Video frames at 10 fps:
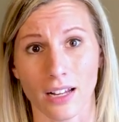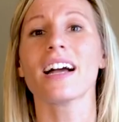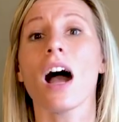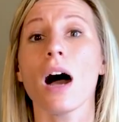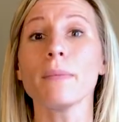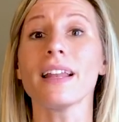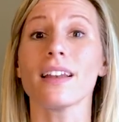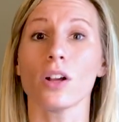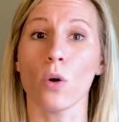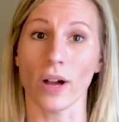A
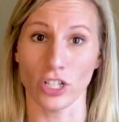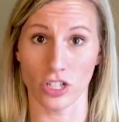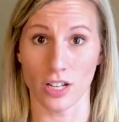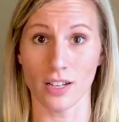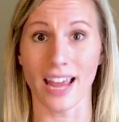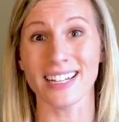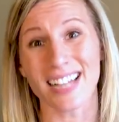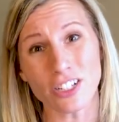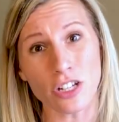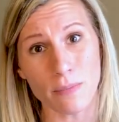common question, and it's
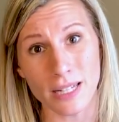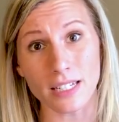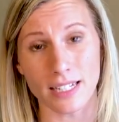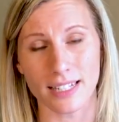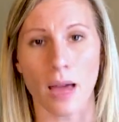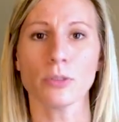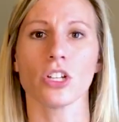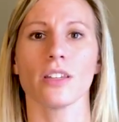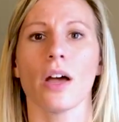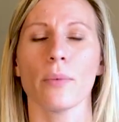actually a
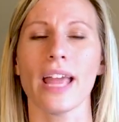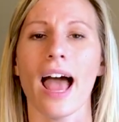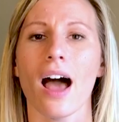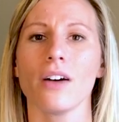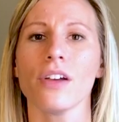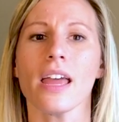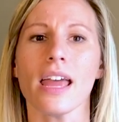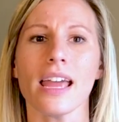misconception that we have,